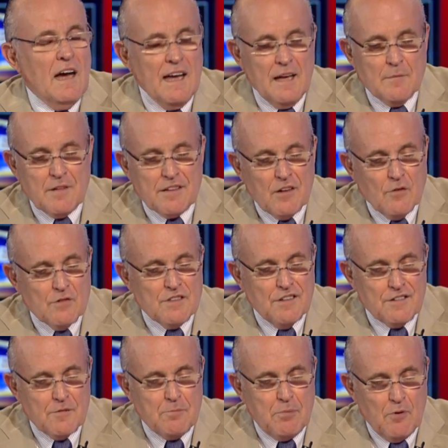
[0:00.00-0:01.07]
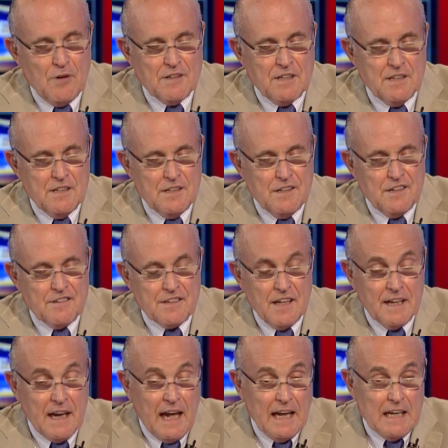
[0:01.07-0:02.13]
I am so disappointed in this,
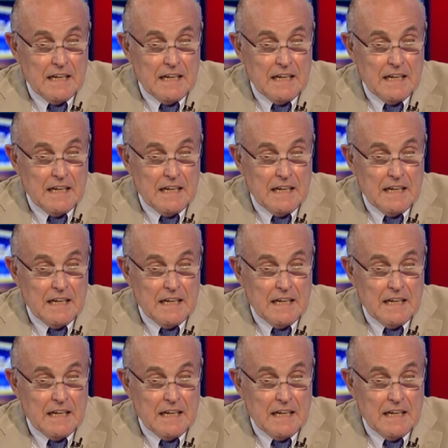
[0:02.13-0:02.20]
and